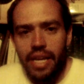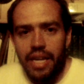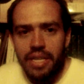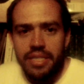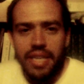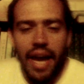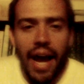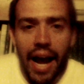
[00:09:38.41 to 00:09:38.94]

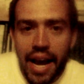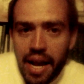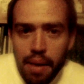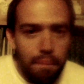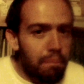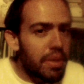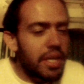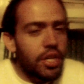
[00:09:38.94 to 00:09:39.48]
is
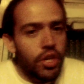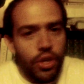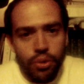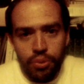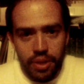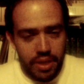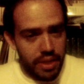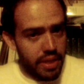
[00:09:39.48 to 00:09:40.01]

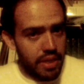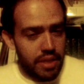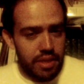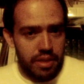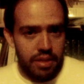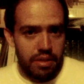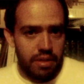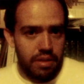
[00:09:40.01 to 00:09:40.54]
ambiguity.
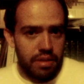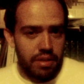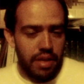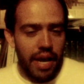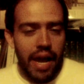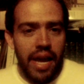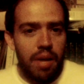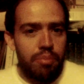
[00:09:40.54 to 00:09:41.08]

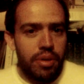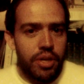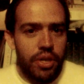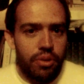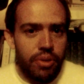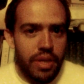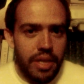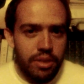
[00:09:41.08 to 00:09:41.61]

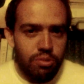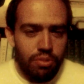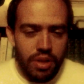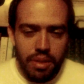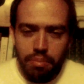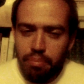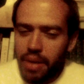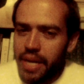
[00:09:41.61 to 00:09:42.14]
Ambiguity is
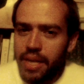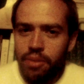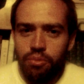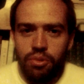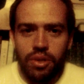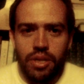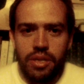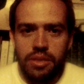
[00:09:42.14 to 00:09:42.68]
one of the
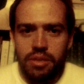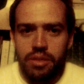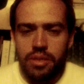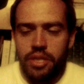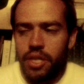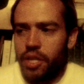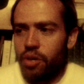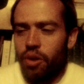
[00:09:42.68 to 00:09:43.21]
main
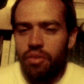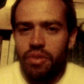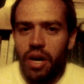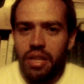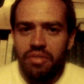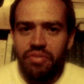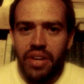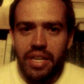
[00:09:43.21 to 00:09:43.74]
ones, of
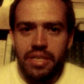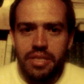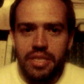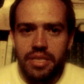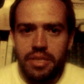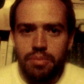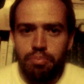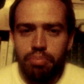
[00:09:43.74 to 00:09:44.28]
all the
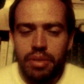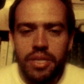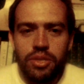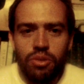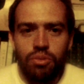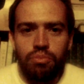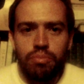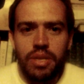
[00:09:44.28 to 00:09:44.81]
fallacies. Please
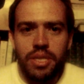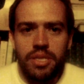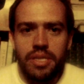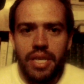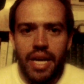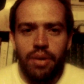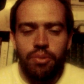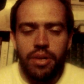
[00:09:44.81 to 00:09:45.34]
don't miss
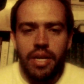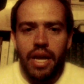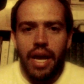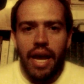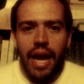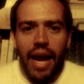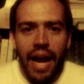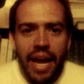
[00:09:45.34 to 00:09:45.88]
that one.
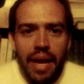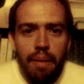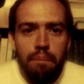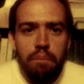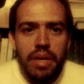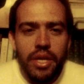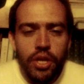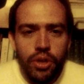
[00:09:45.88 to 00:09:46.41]

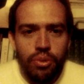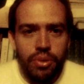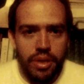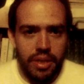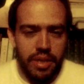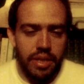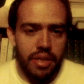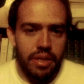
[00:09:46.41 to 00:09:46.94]

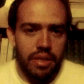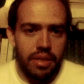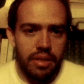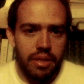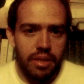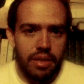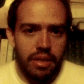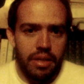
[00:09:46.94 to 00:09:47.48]
Ambiguity.
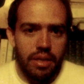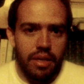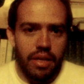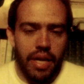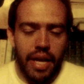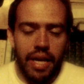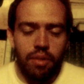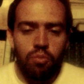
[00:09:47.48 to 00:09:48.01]

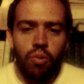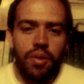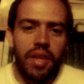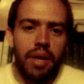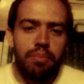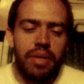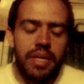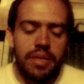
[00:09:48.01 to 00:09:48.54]
And what
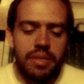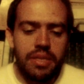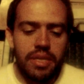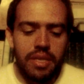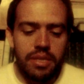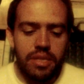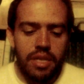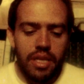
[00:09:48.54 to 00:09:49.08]
that means
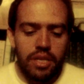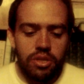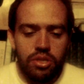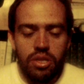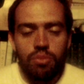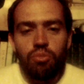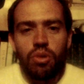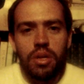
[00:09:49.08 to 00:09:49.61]
is
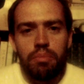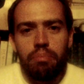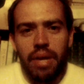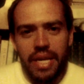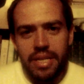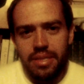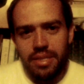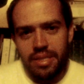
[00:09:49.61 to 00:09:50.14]
someone
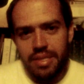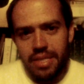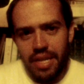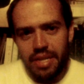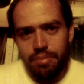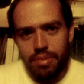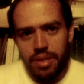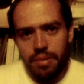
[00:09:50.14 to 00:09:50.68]
makes a
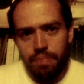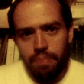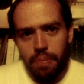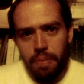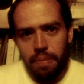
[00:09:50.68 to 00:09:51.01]
statement